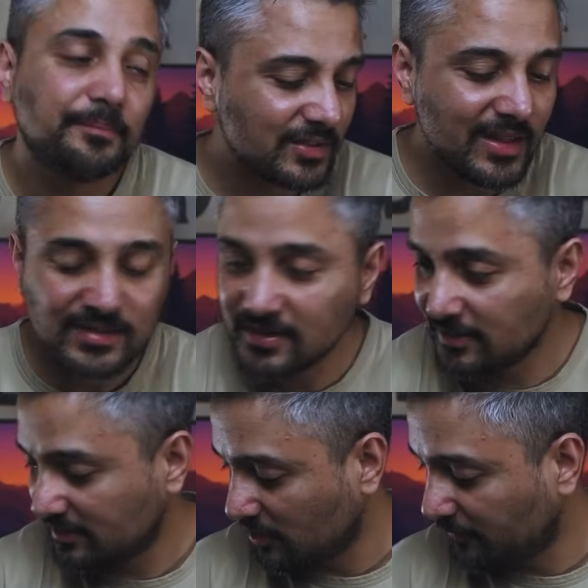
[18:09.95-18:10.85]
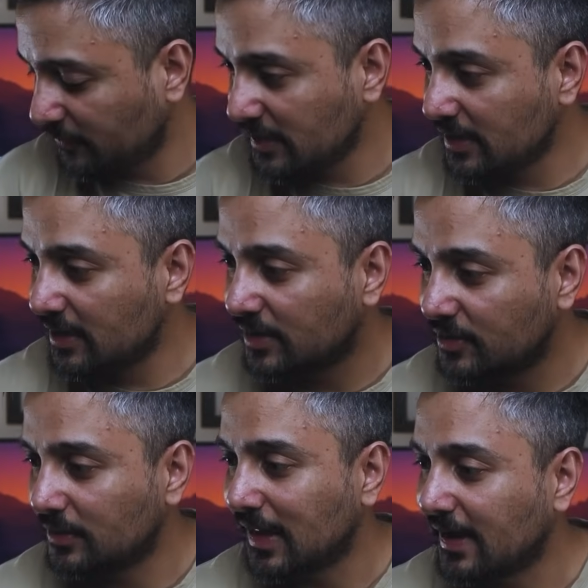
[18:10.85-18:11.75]
So that's it. Hopefully
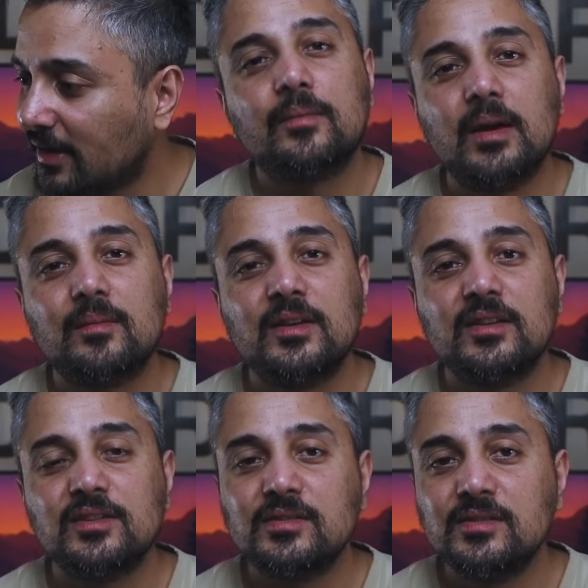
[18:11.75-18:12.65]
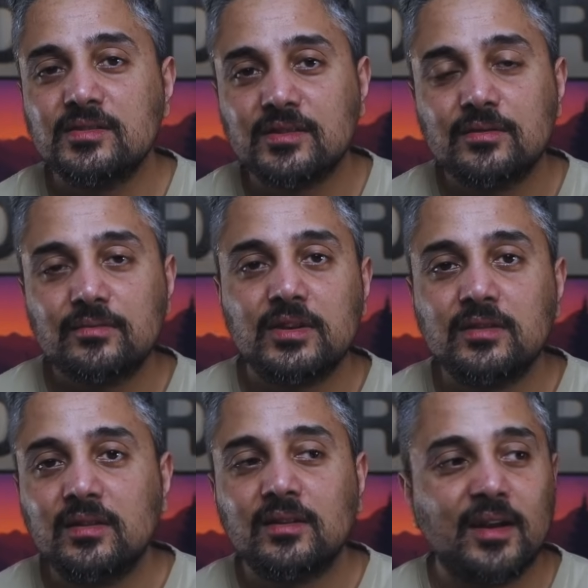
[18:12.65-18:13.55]
you like the recommendations and you
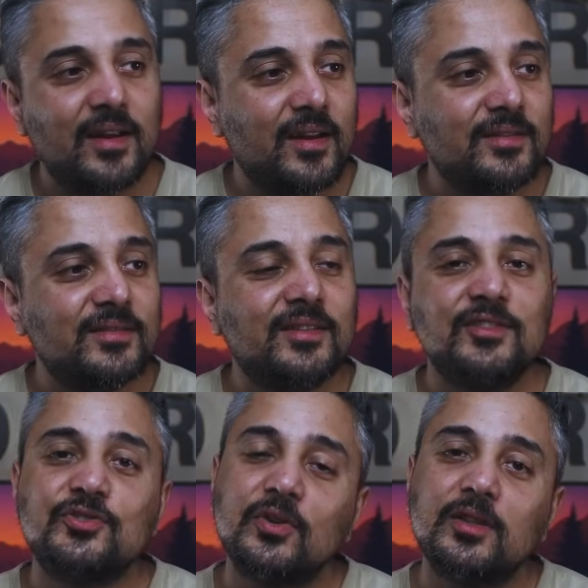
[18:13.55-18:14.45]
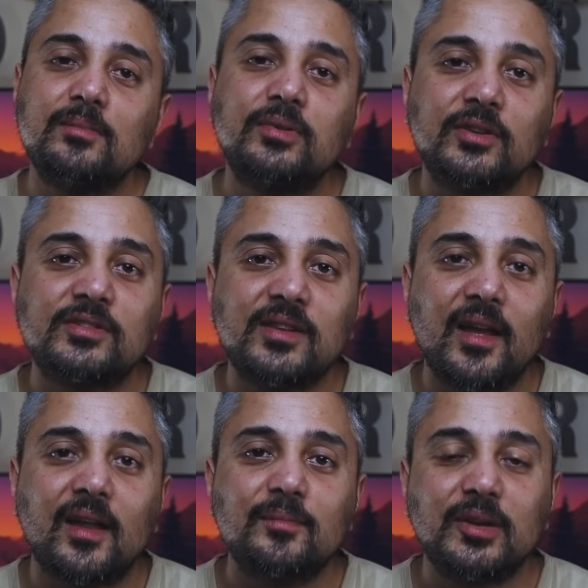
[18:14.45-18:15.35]
read and enjoy the books
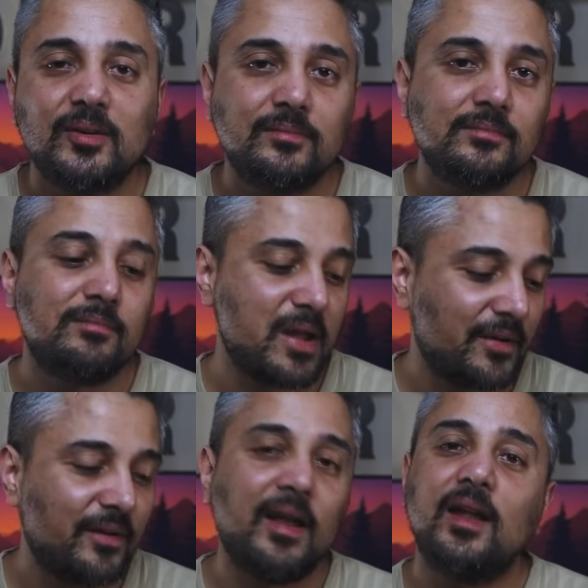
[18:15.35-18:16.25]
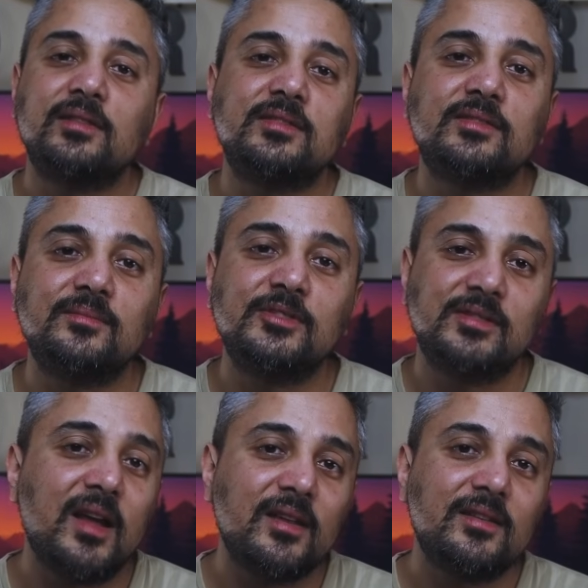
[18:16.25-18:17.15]
and become better at system
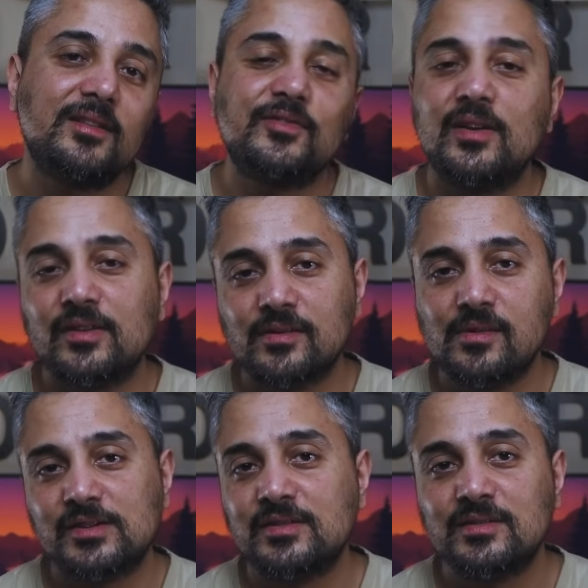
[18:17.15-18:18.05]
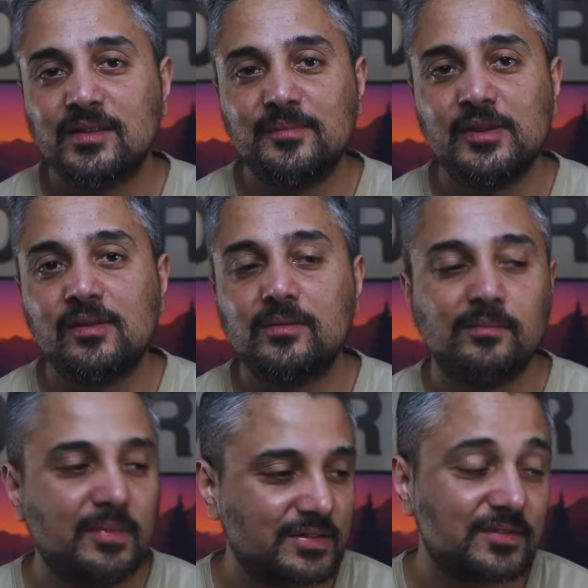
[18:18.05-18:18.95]
design. If you have any questions, let me know.
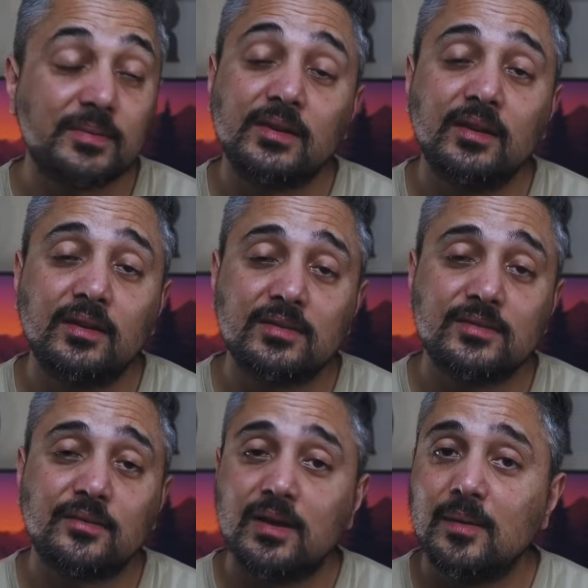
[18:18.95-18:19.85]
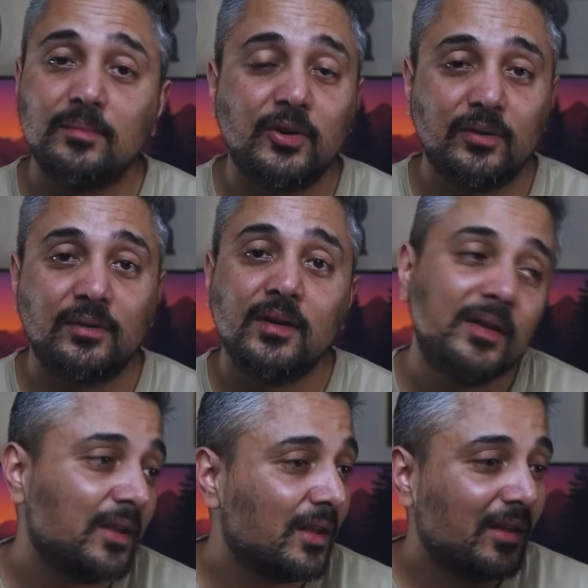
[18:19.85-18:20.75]
Message me in Instagram or
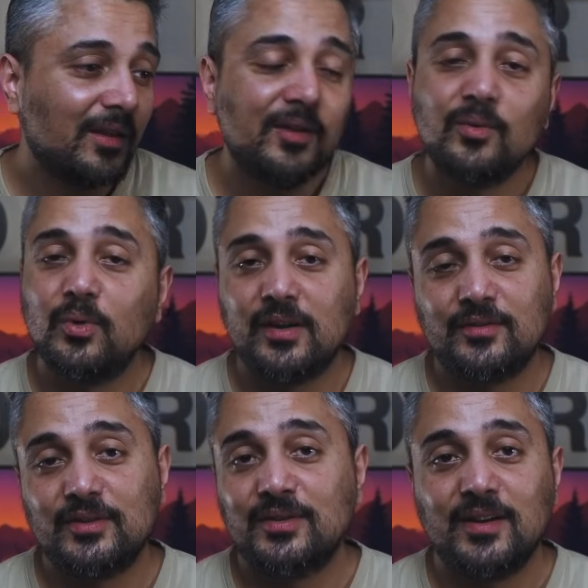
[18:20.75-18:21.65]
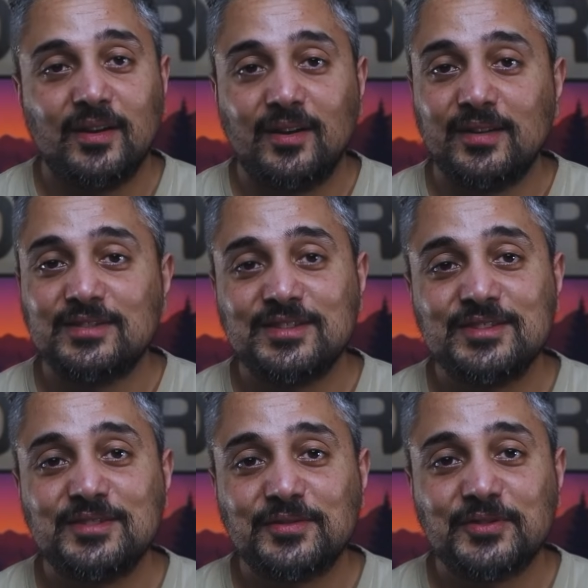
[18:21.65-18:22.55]
whatever is
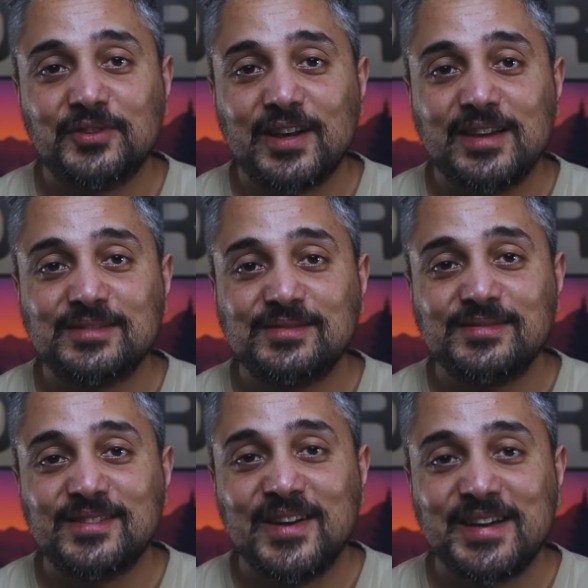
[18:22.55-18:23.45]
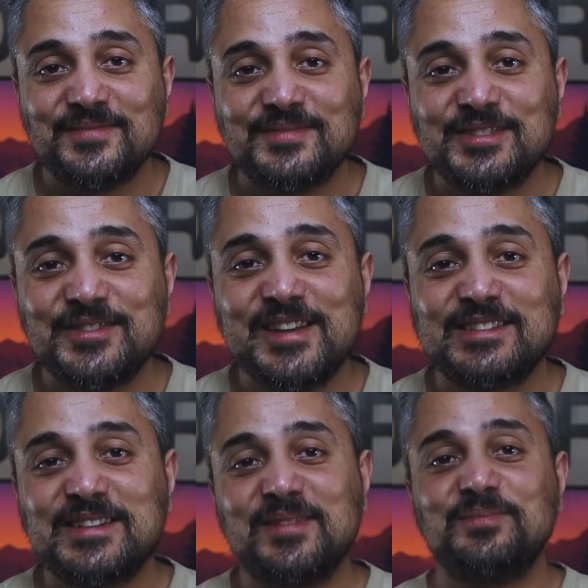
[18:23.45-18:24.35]
easier for you guys. All right, see you
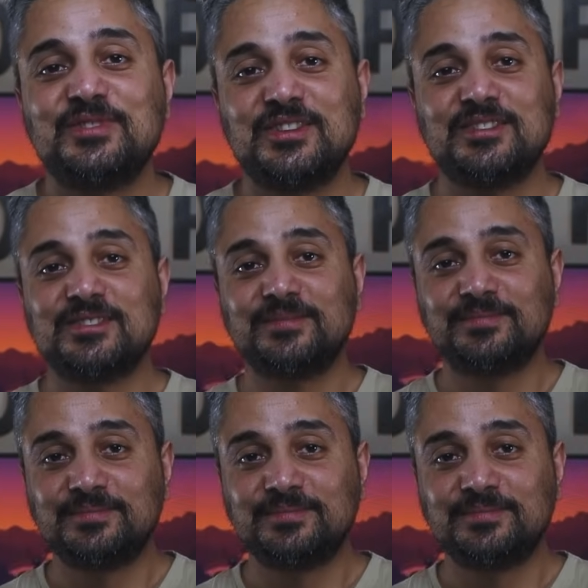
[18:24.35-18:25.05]
next time. Cheers.